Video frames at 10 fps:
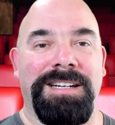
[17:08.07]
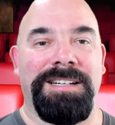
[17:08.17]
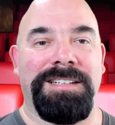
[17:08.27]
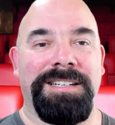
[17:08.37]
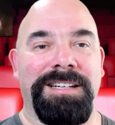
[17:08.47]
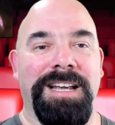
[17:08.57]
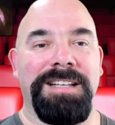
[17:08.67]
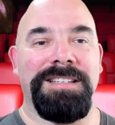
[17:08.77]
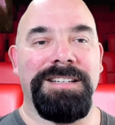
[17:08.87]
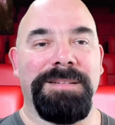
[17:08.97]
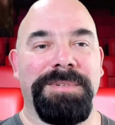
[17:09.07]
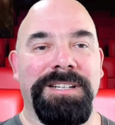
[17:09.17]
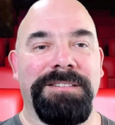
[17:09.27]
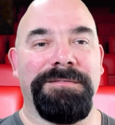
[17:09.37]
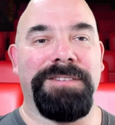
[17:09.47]
she ends
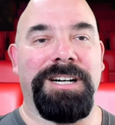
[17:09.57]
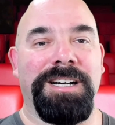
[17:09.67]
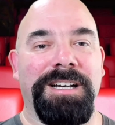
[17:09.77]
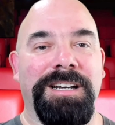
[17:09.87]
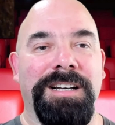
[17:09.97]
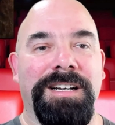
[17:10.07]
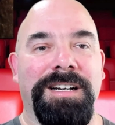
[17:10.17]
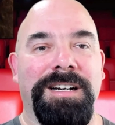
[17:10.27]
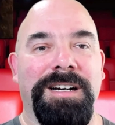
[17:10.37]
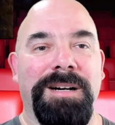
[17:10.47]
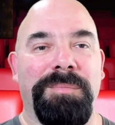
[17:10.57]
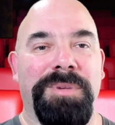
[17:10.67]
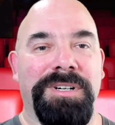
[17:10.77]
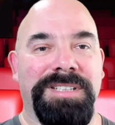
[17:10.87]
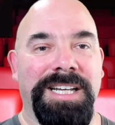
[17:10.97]
up in a very
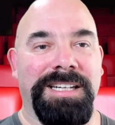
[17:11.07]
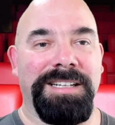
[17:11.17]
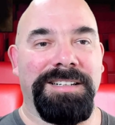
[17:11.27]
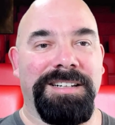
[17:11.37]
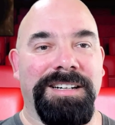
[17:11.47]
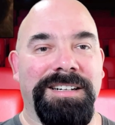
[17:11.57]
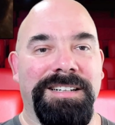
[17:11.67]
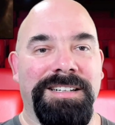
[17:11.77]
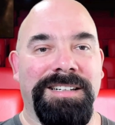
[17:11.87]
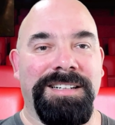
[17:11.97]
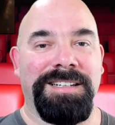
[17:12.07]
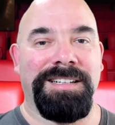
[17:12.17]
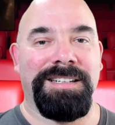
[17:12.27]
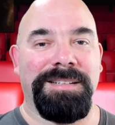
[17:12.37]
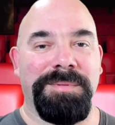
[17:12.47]
particular
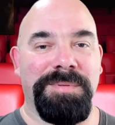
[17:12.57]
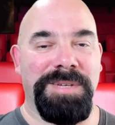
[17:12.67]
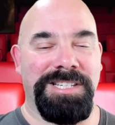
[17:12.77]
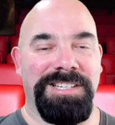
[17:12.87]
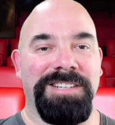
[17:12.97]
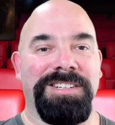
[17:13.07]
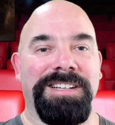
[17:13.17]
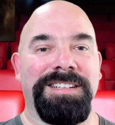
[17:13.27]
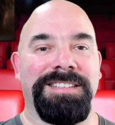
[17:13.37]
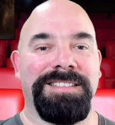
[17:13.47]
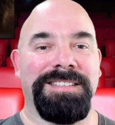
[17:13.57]
position.